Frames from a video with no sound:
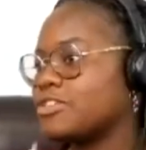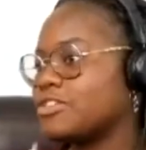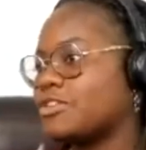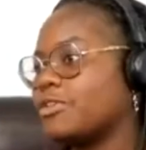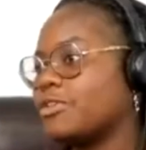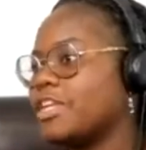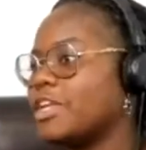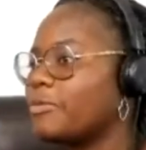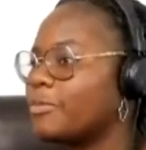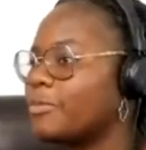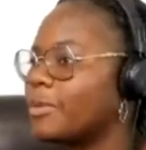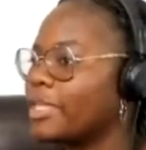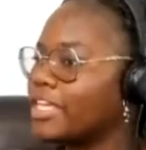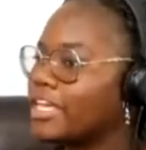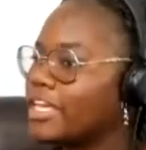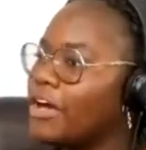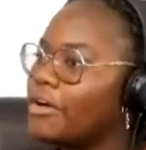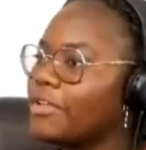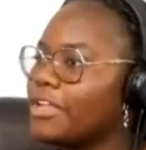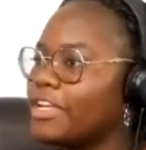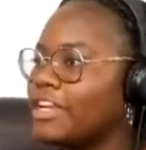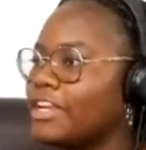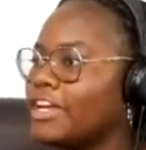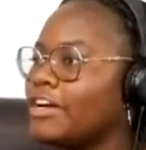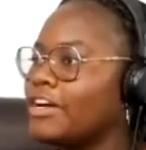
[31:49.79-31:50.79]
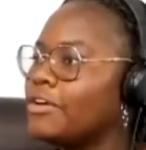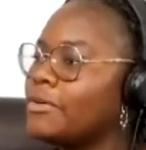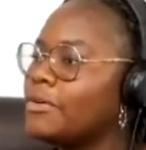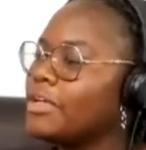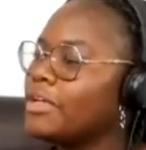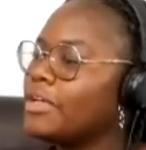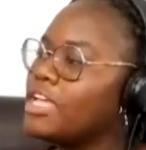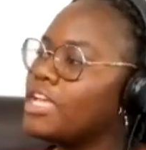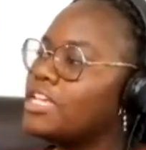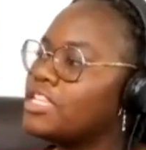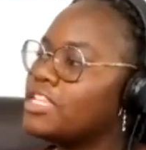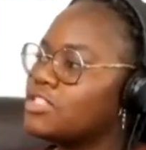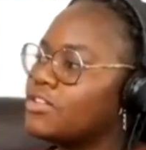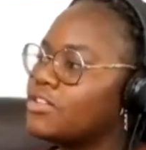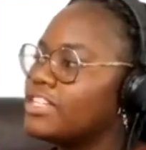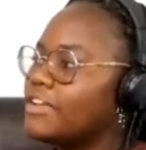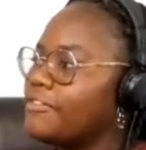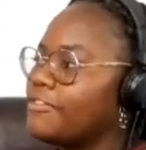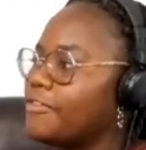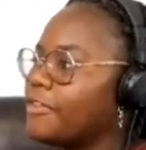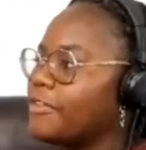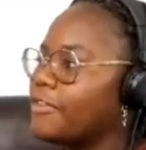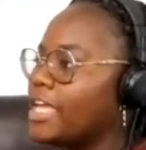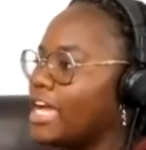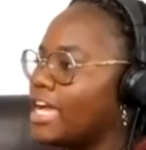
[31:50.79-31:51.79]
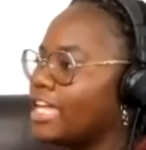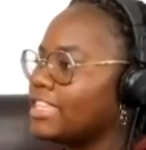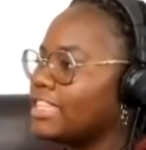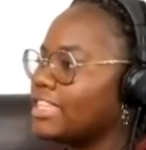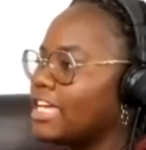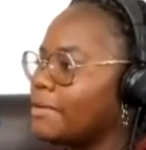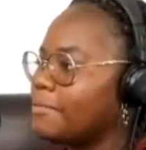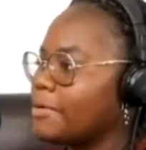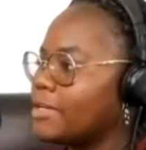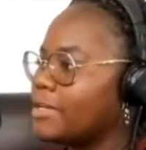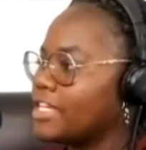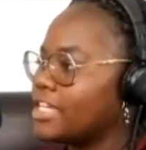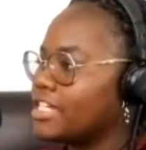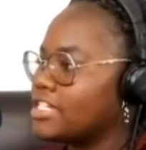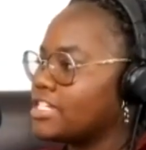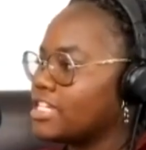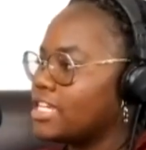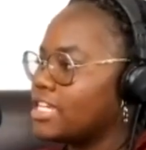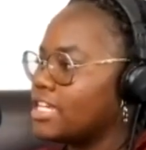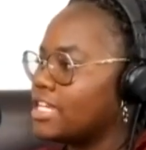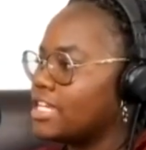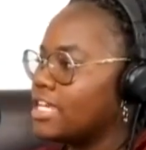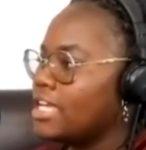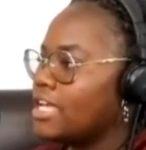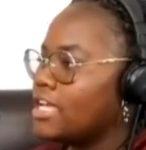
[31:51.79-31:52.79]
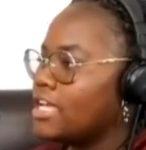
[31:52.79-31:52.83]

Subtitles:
So here we go, you know? So I definitely had that prediction.